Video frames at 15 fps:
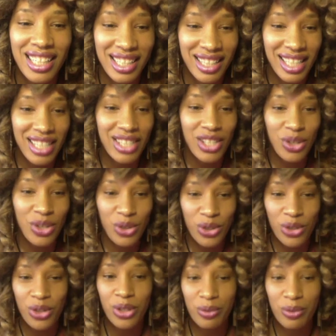That's so
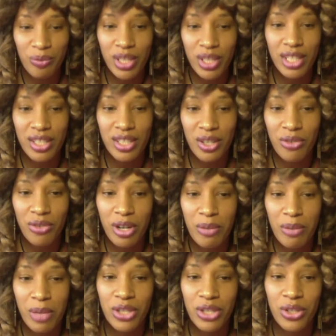true. That's so
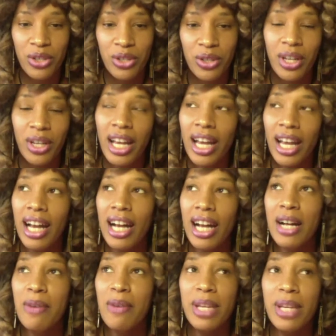very much true.
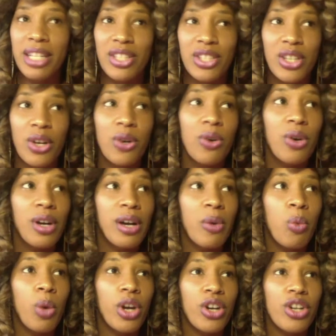And so
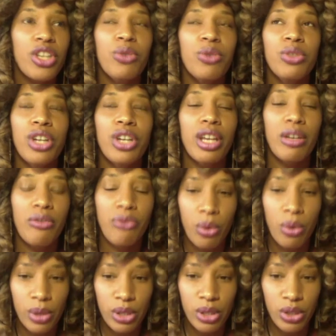what are you looking
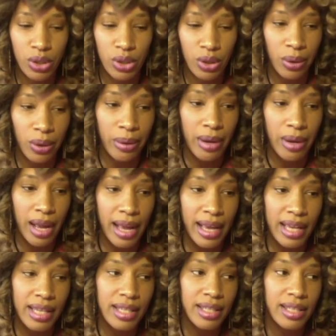forward to
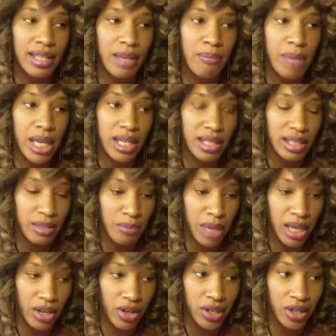as a medicine
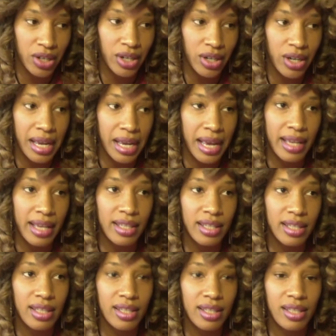maker,
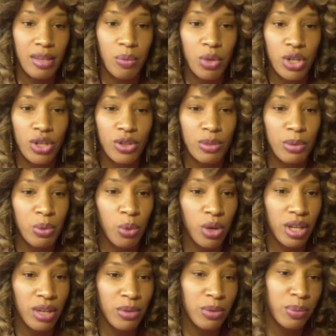as someone who's been
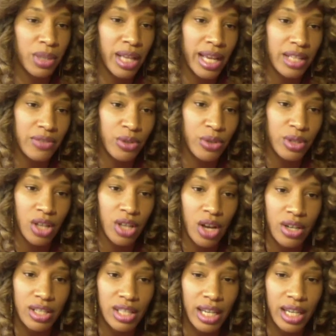working with plants for as
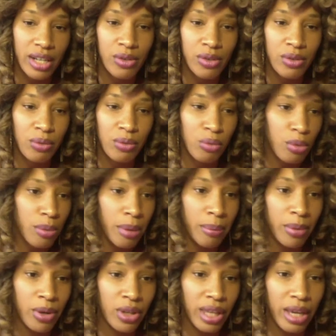long as they can
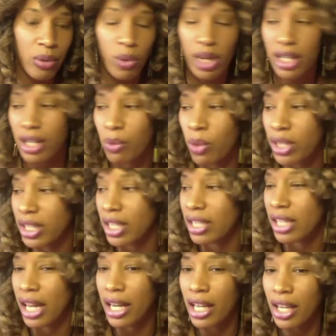remember? Like what's
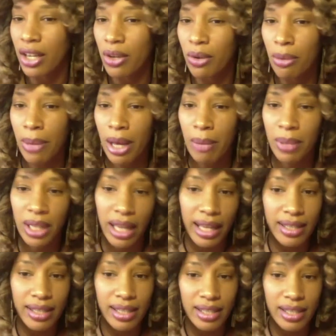exciting you about
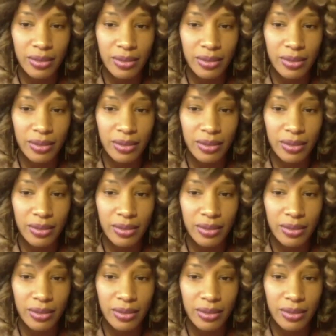plants?